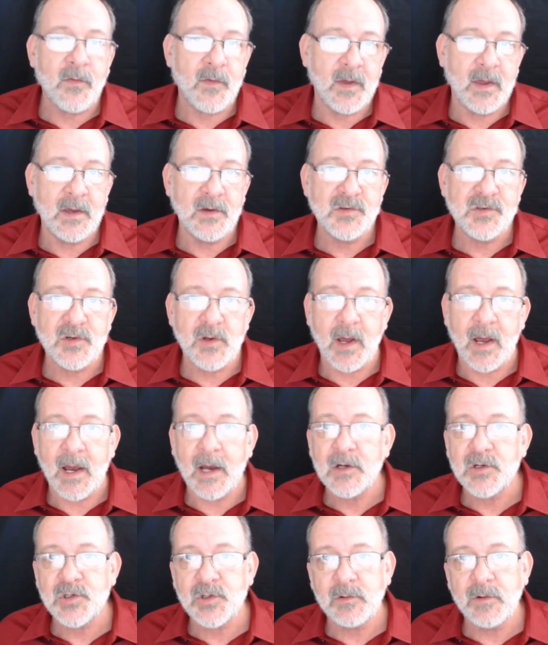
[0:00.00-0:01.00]
things to
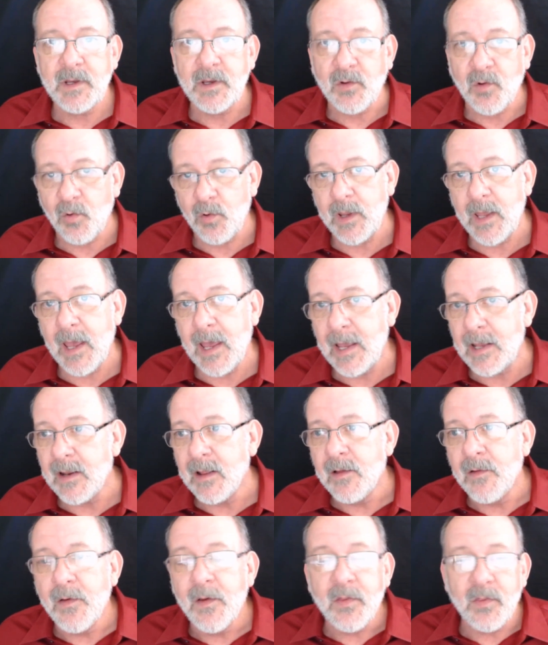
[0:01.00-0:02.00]
actually
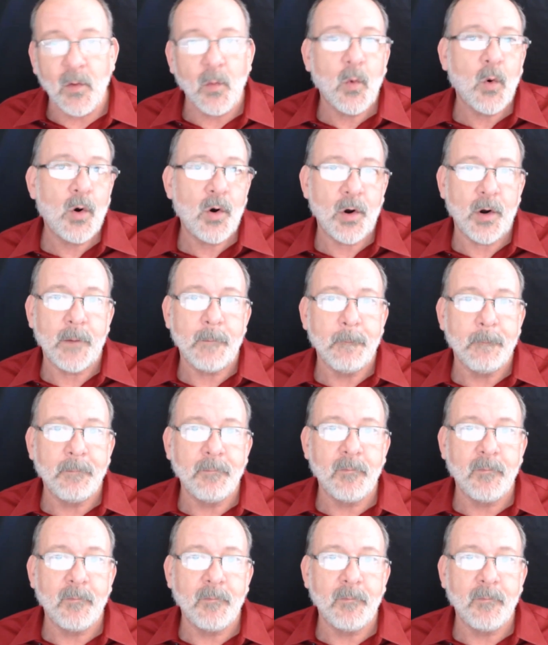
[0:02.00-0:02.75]
create the word.